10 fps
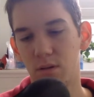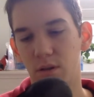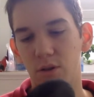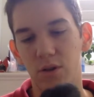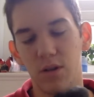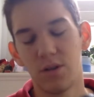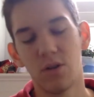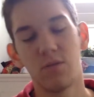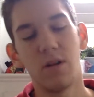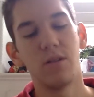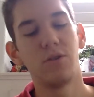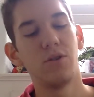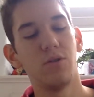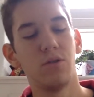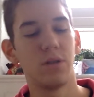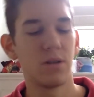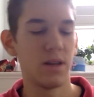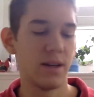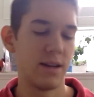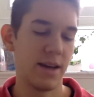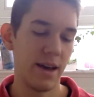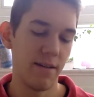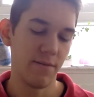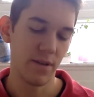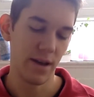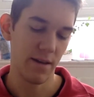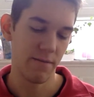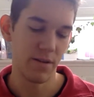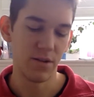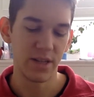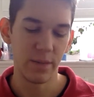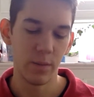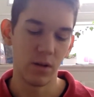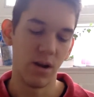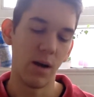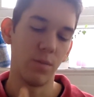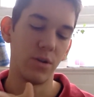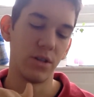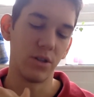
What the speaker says: usually Soul Runner shoes have very similar uppers.